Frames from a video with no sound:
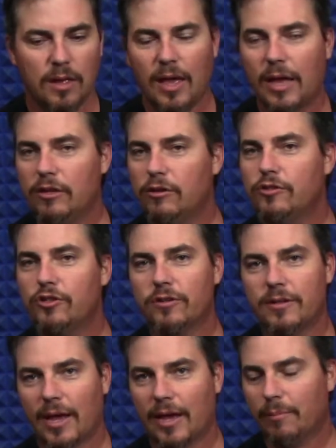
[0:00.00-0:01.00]
And use your
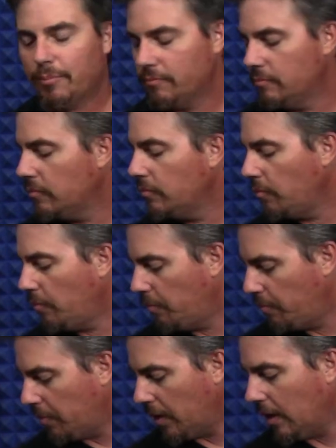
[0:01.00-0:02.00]
tap.
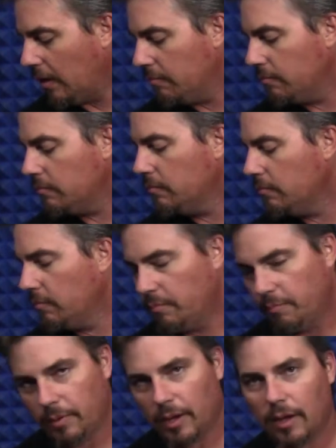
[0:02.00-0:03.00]
Ba,
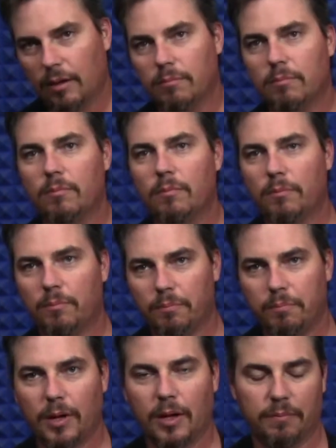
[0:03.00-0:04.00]
ba,
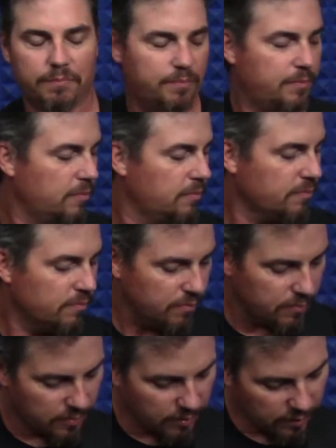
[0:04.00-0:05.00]
ba.
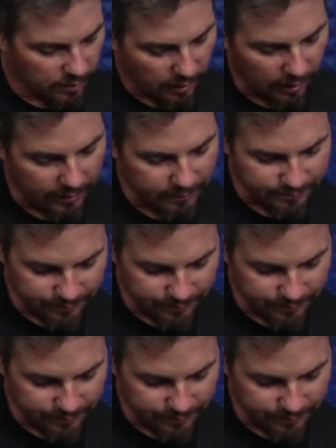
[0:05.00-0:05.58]
Okay?